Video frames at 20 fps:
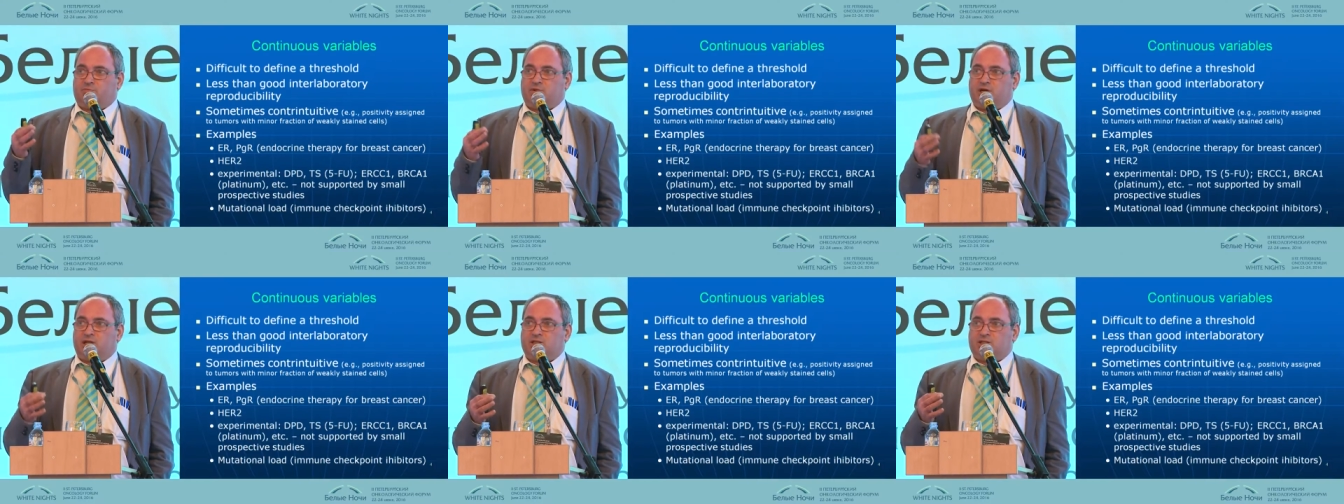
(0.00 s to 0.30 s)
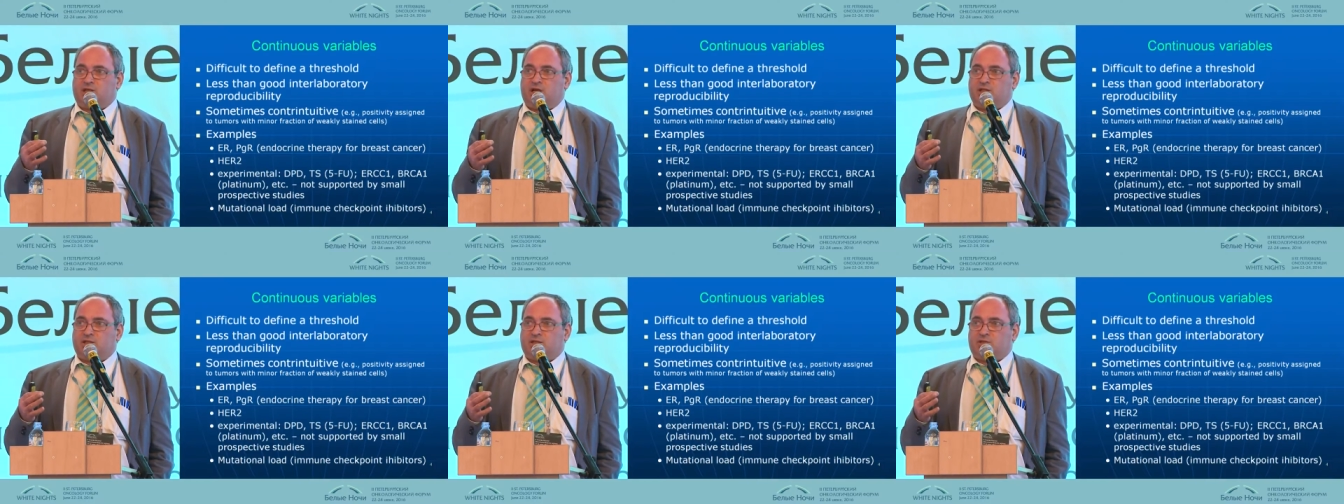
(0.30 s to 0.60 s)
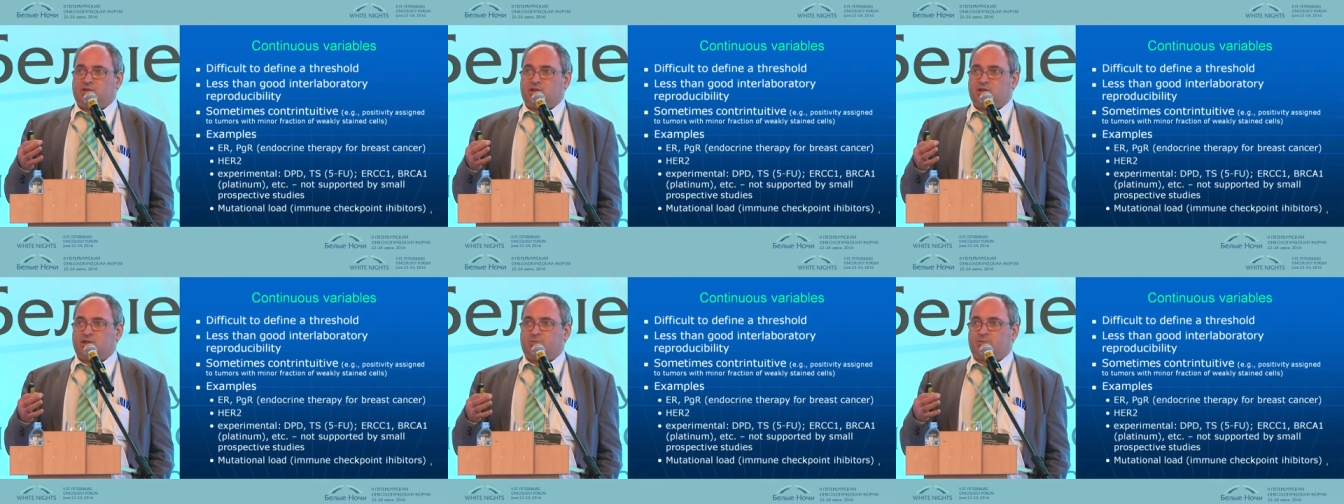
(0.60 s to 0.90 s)
breast
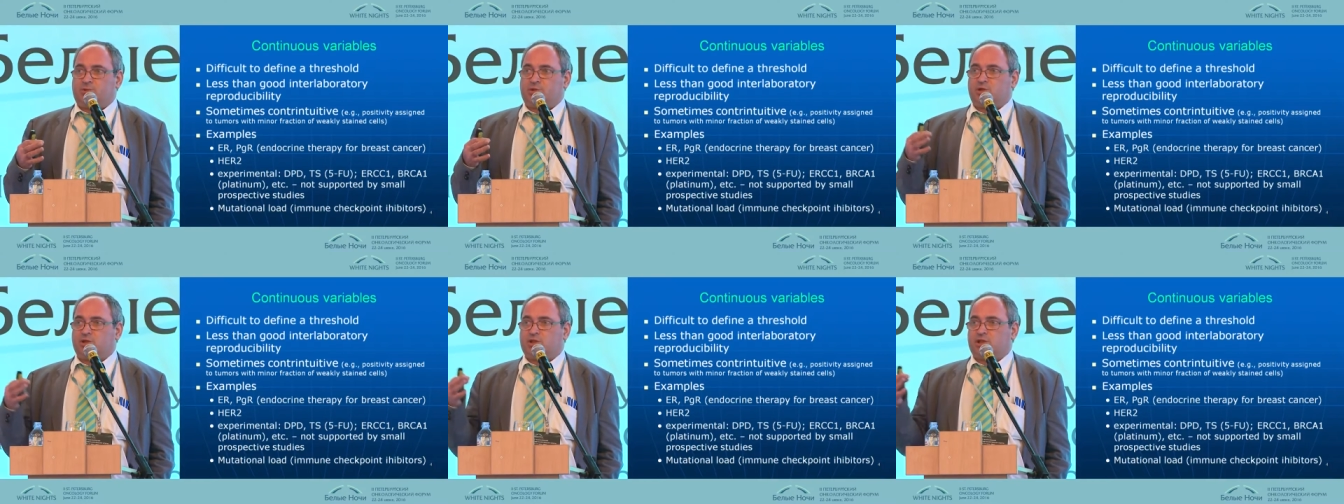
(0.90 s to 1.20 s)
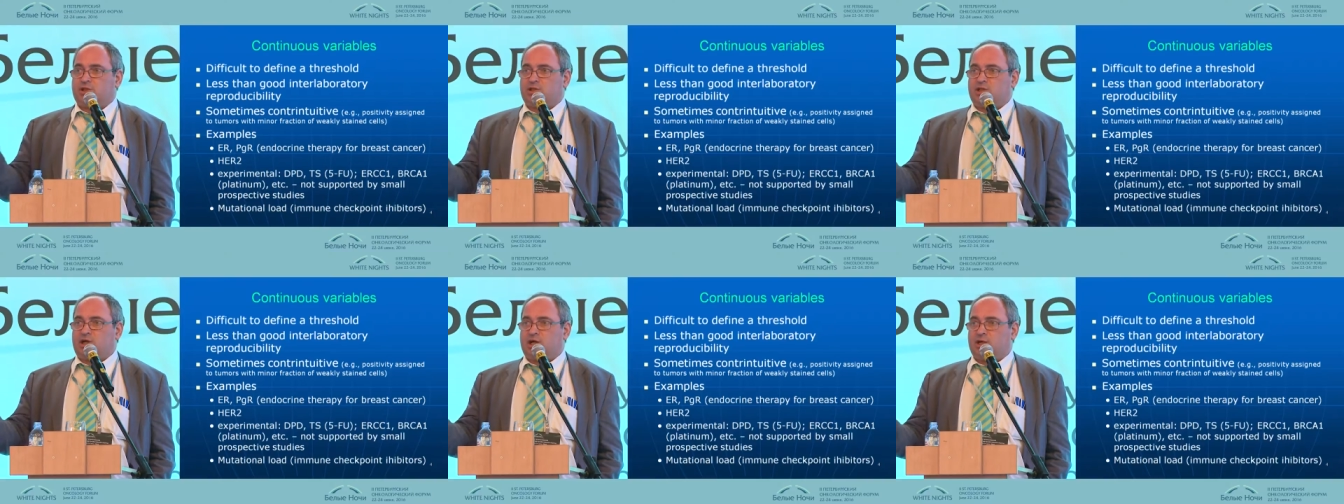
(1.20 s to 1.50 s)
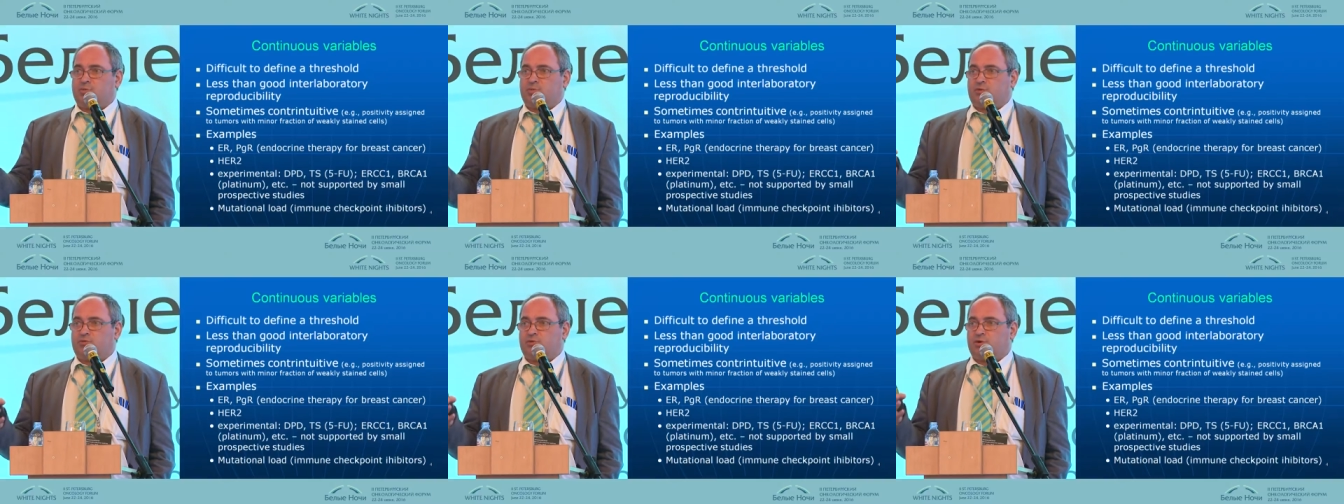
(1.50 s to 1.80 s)
cancer is a
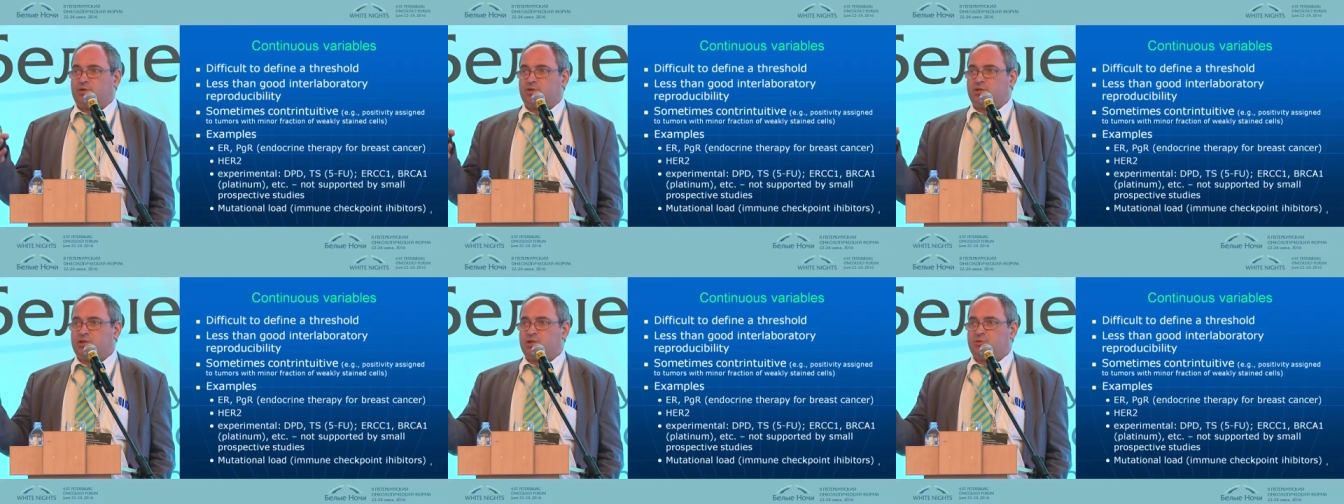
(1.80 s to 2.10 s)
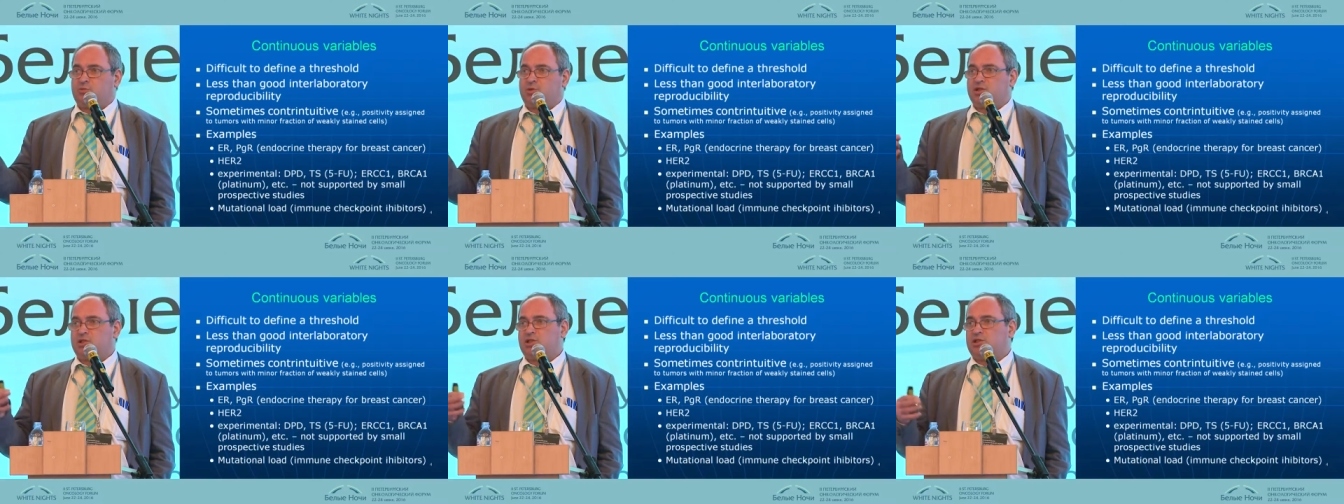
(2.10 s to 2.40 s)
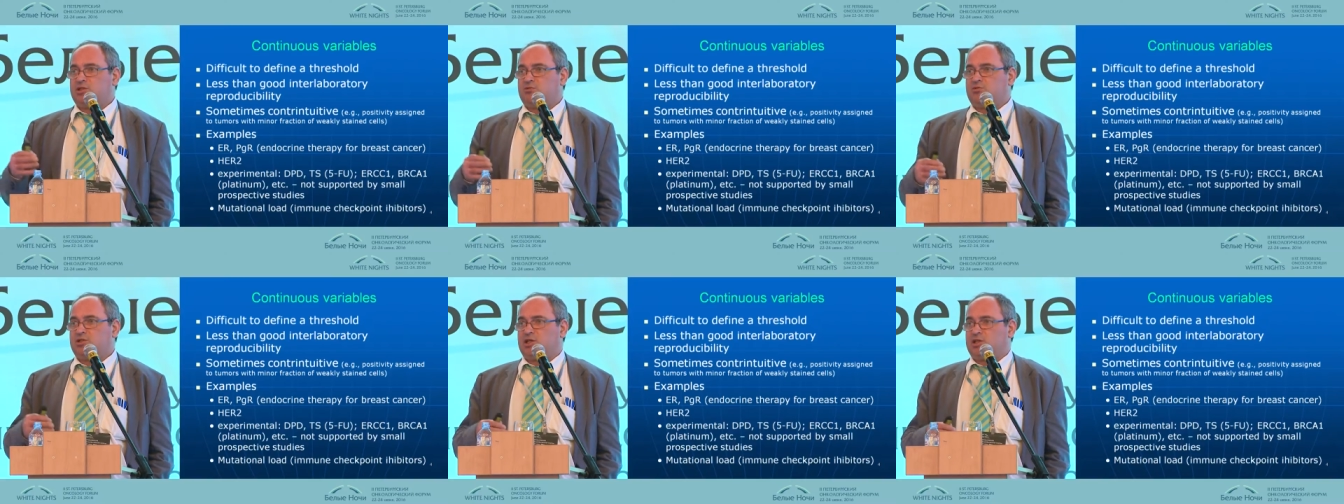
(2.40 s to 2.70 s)
prototype of all these
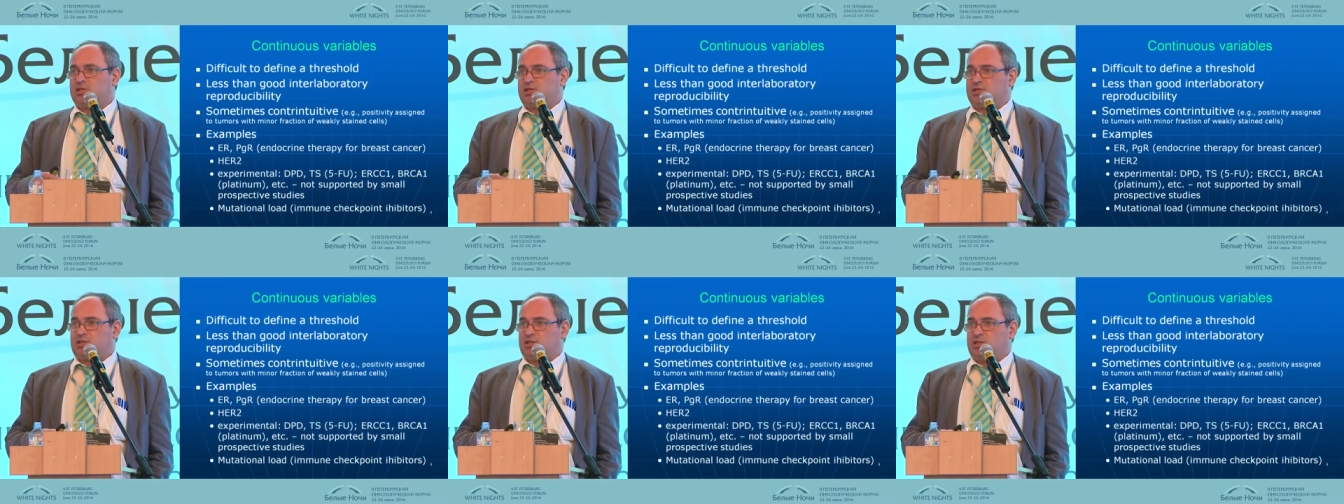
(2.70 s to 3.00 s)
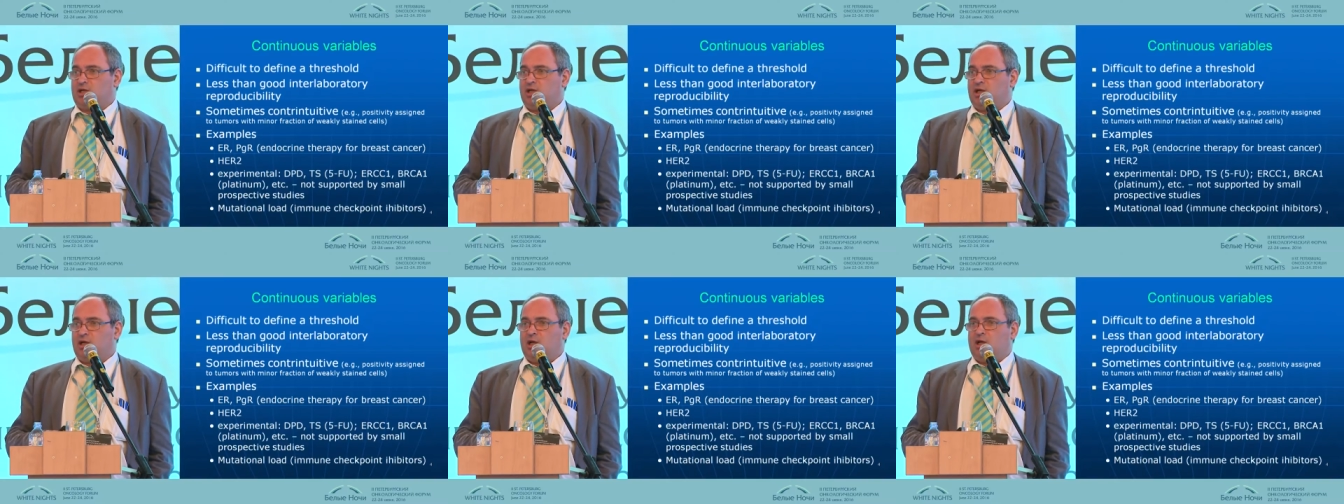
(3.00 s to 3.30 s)
predictive tests,